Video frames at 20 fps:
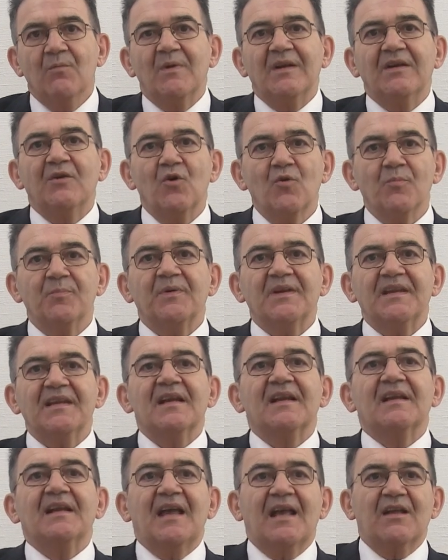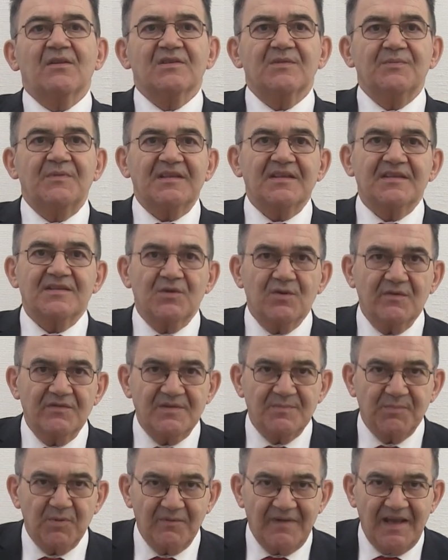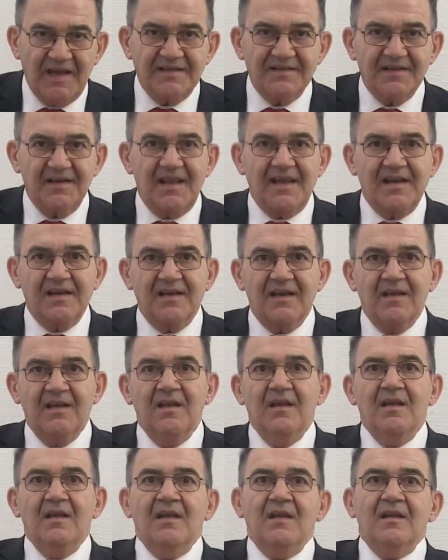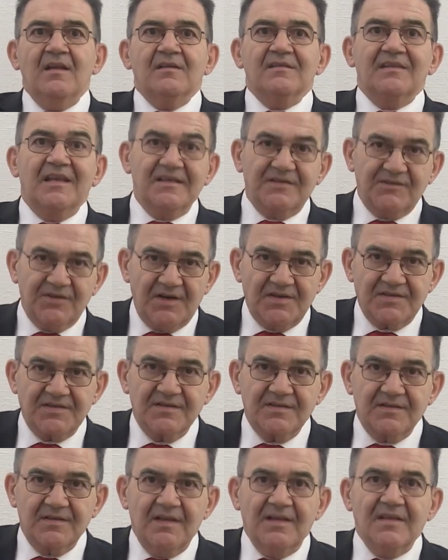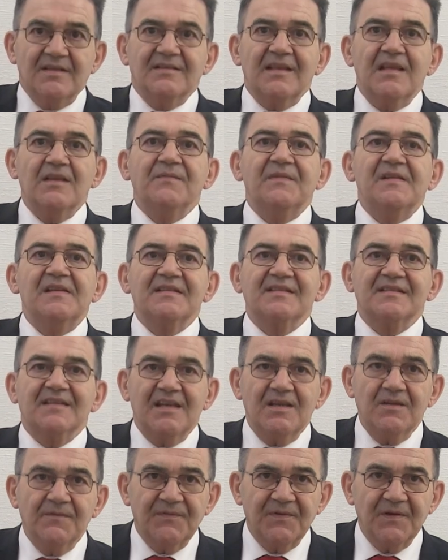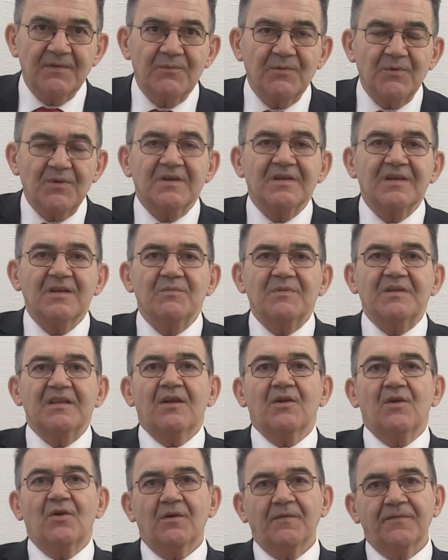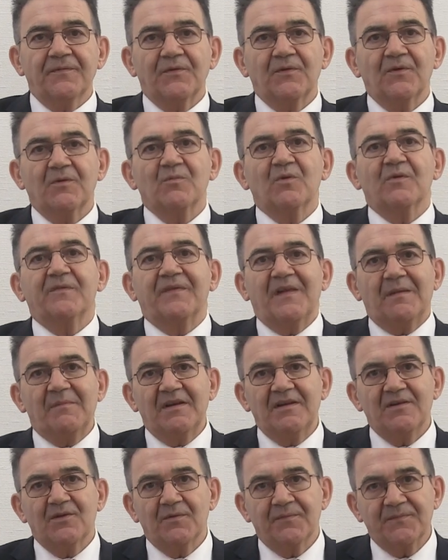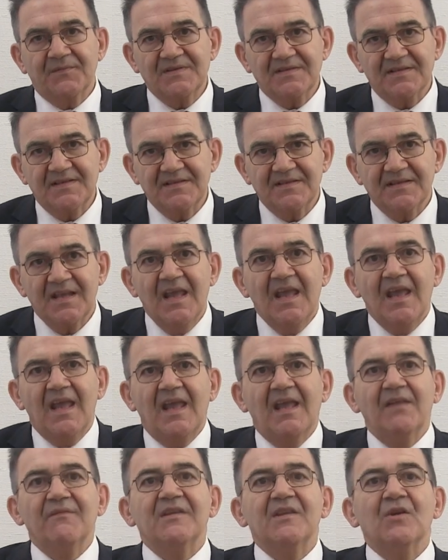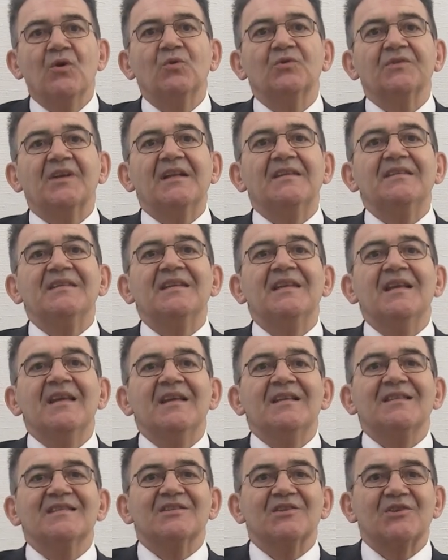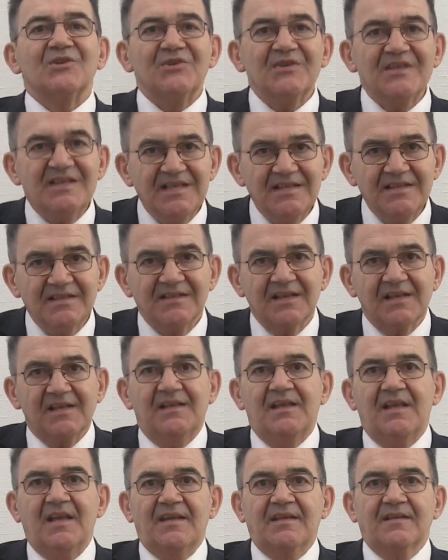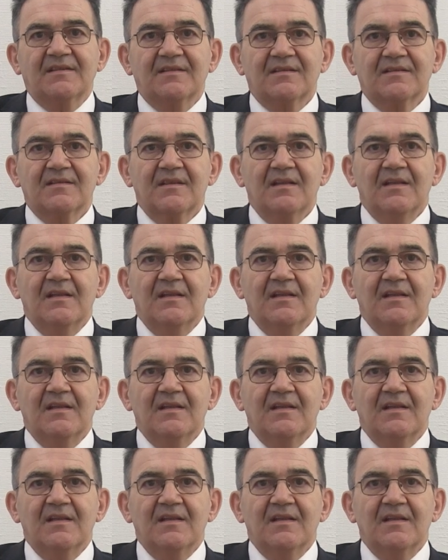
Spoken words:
when opening accounts with a service provider like they trust. They feel safer working with a law firm or family offices, having already screened the client